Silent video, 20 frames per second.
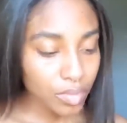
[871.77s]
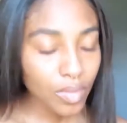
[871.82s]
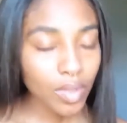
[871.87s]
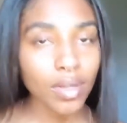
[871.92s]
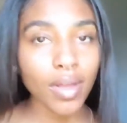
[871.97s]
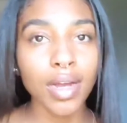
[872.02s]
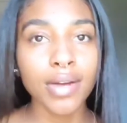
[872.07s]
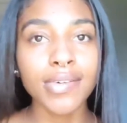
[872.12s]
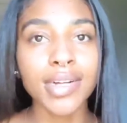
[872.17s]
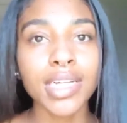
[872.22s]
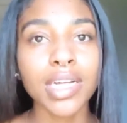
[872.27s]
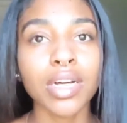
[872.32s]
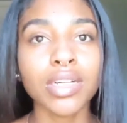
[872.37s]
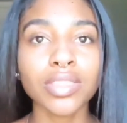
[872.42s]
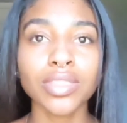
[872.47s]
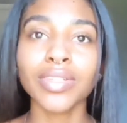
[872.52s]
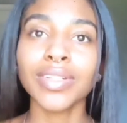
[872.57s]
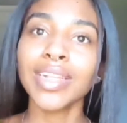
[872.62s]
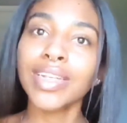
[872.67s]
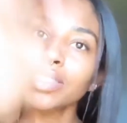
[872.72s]
Alright y'all,
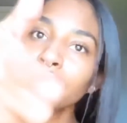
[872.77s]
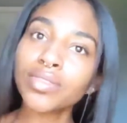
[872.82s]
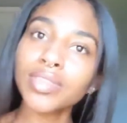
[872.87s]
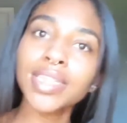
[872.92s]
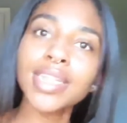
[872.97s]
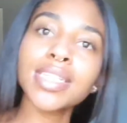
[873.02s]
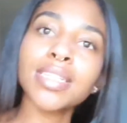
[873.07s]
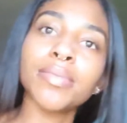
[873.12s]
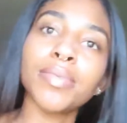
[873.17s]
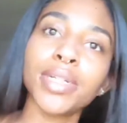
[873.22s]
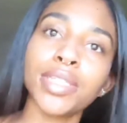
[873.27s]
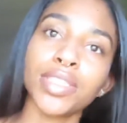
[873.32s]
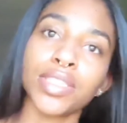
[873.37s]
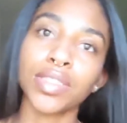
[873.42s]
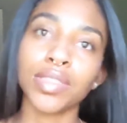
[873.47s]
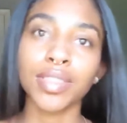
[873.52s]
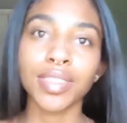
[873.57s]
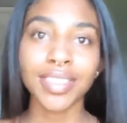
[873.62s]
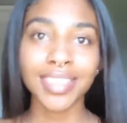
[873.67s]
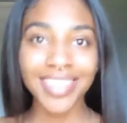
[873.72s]
so let's go take some
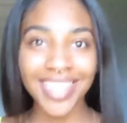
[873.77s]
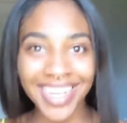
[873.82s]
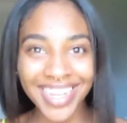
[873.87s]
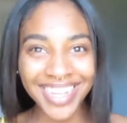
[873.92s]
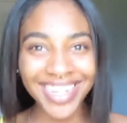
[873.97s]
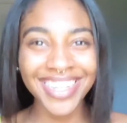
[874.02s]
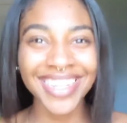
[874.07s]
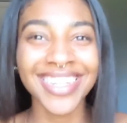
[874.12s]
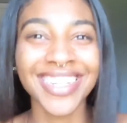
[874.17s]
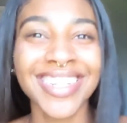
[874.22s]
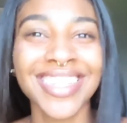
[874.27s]
pictures.